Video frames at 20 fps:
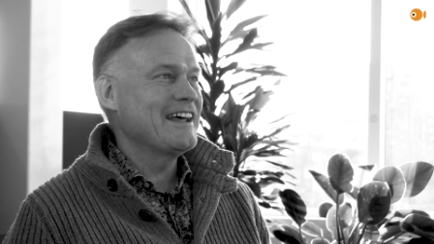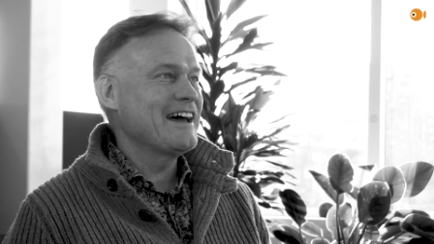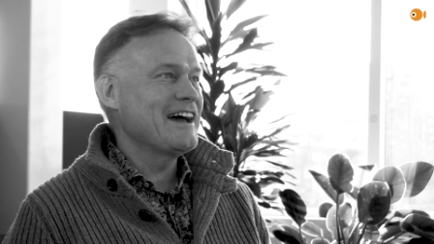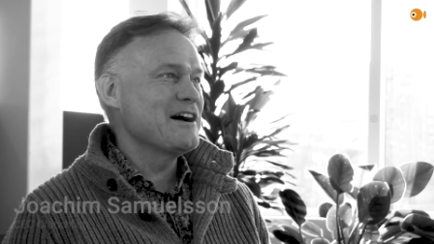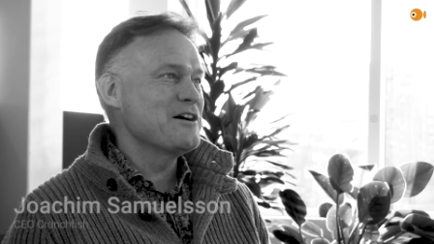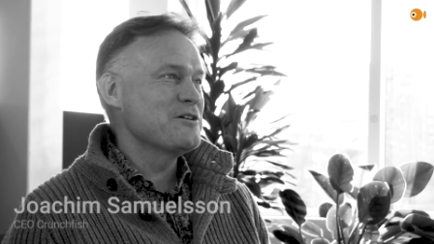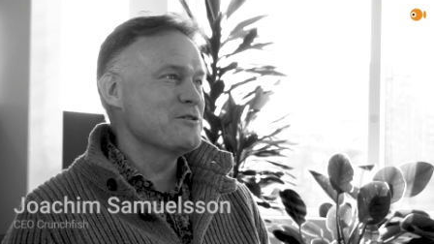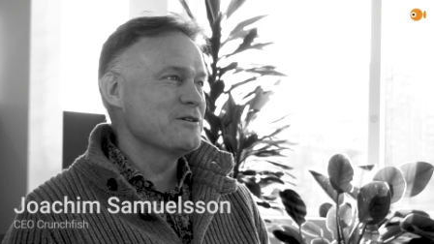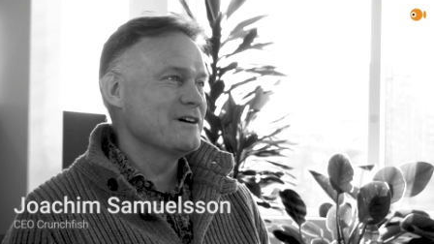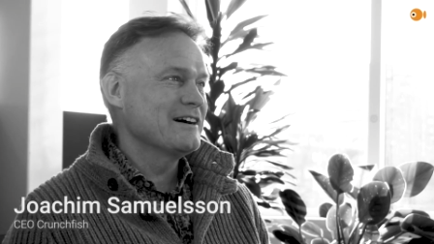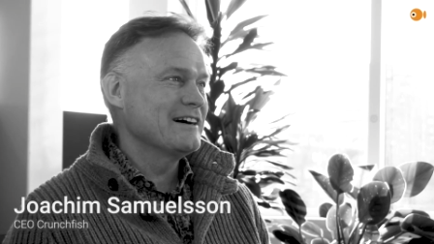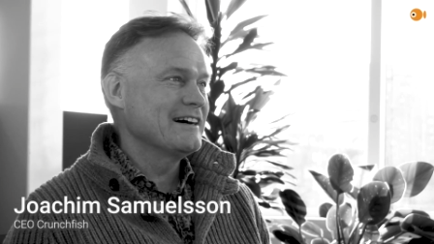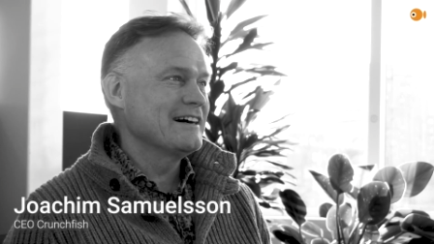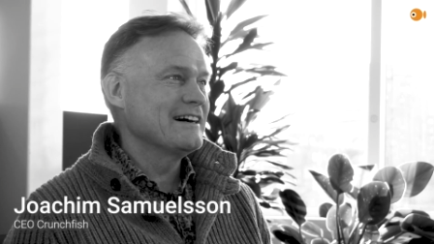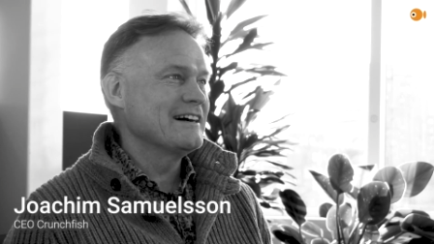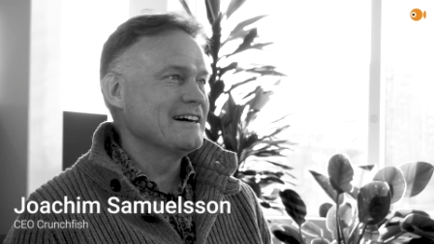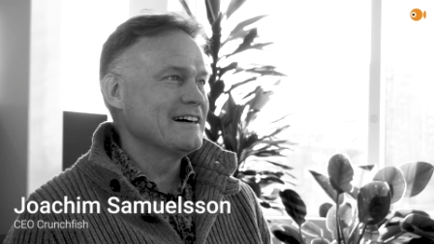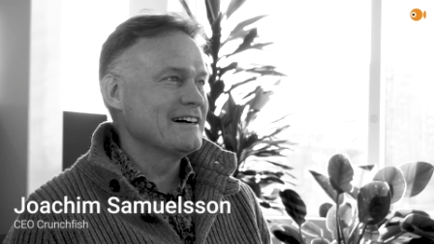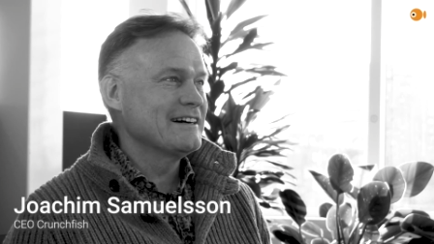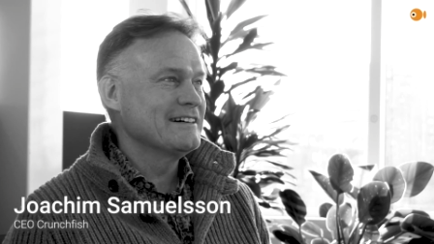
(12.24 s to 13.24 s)
now
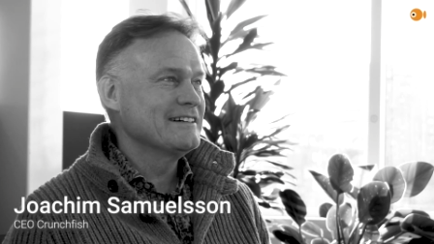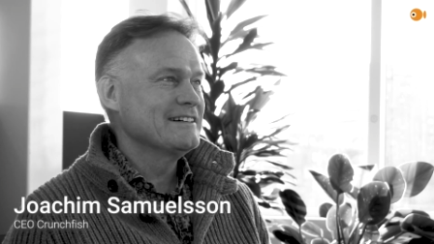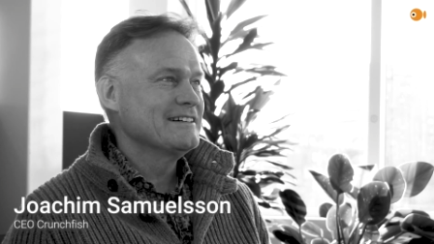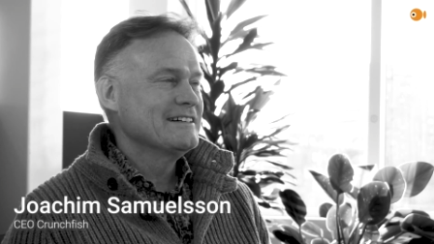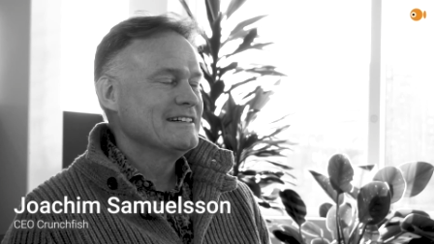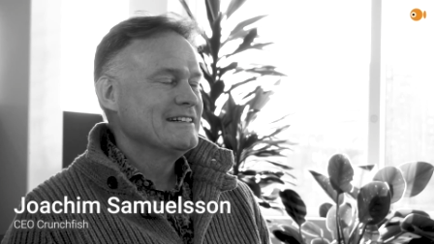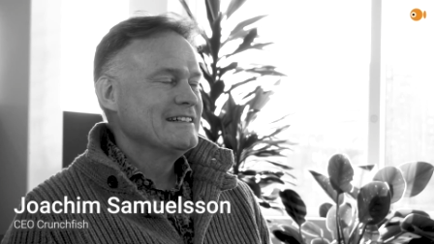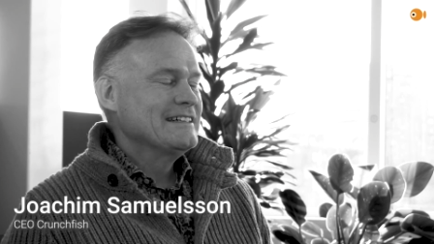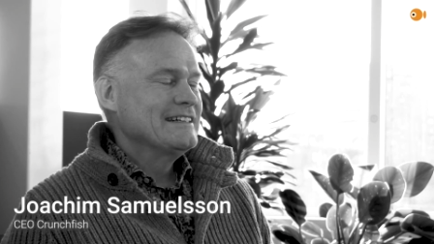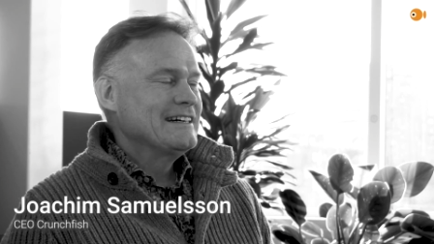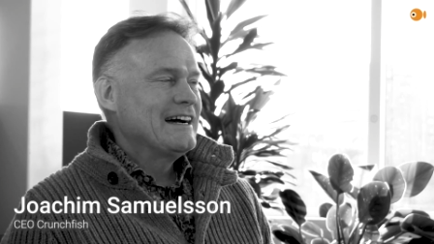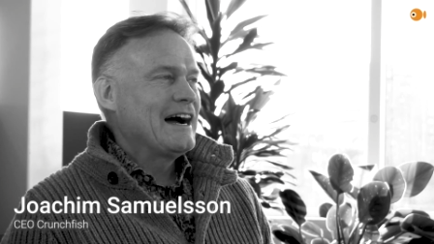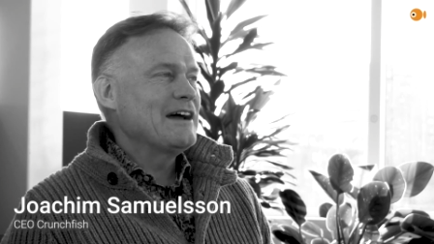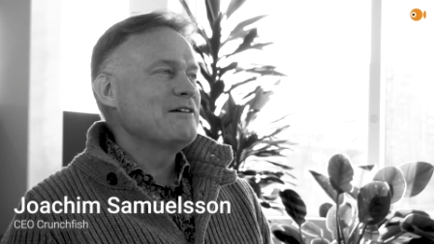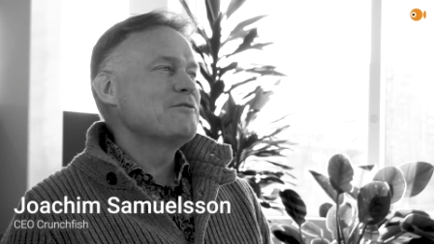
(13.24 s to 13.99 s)
uh, I,